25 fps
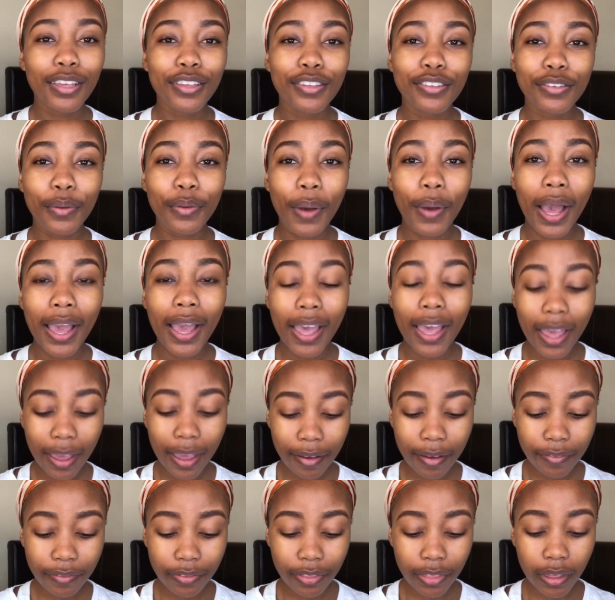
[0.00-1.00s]
So I
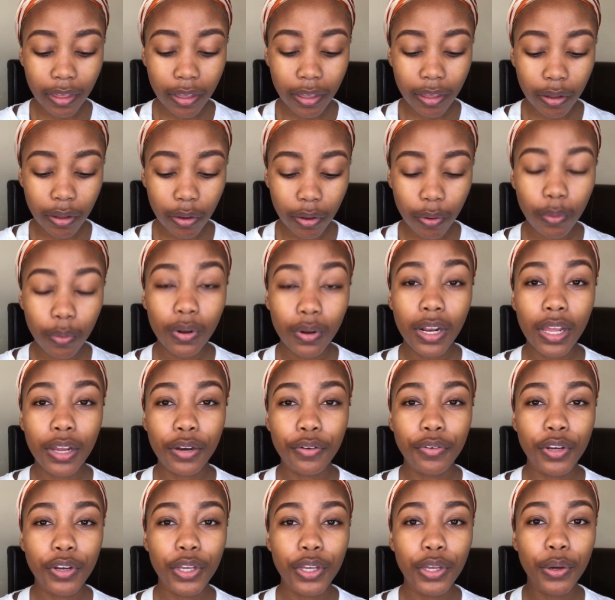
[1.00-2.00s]
have the Ola
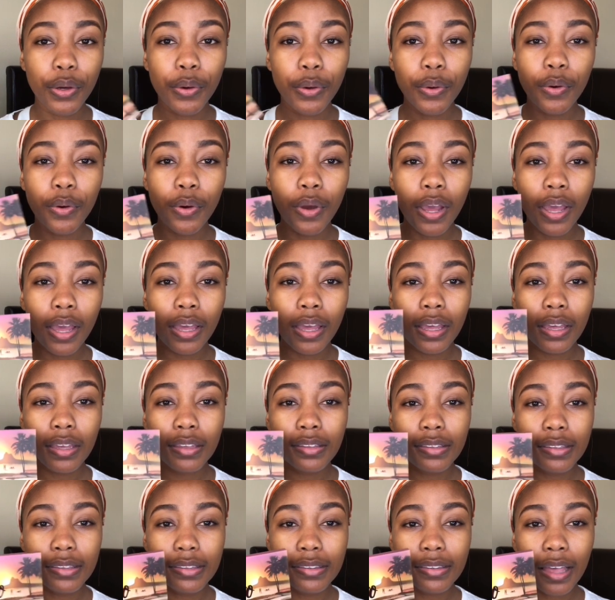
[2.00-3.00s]
Rio
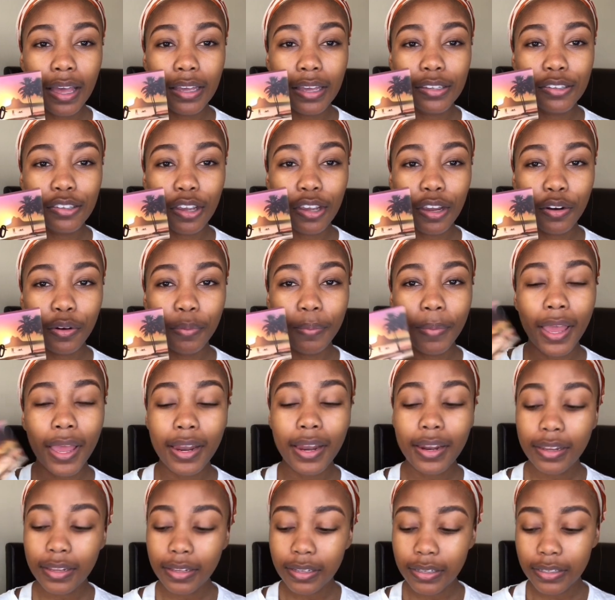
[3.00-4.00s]
Essence eyeshadow
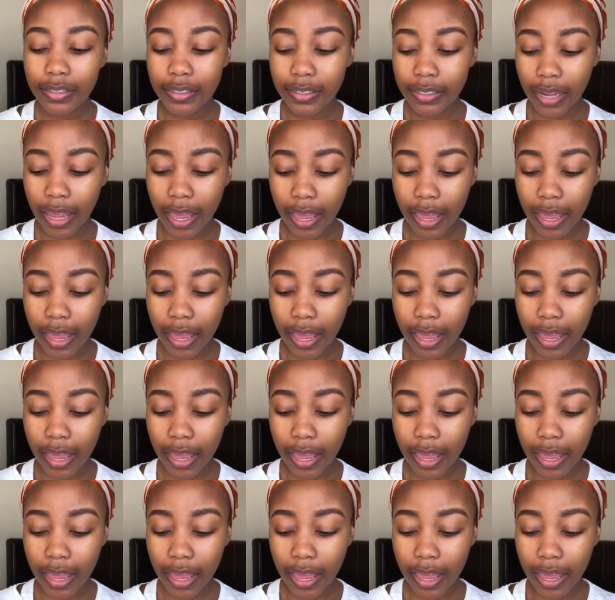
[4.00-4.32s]
palette,